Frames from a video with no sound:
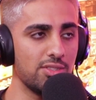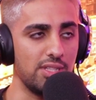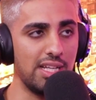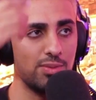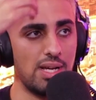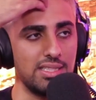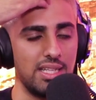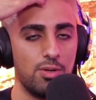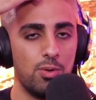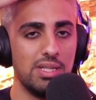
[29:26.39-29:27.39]
So that's why I
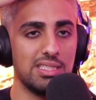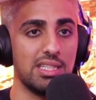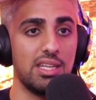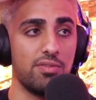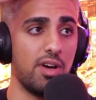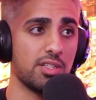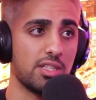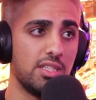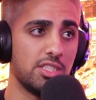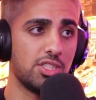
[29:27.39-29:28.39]
say always give
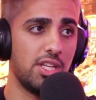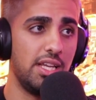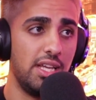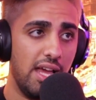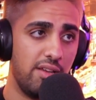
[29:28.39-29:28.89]
unconditionally,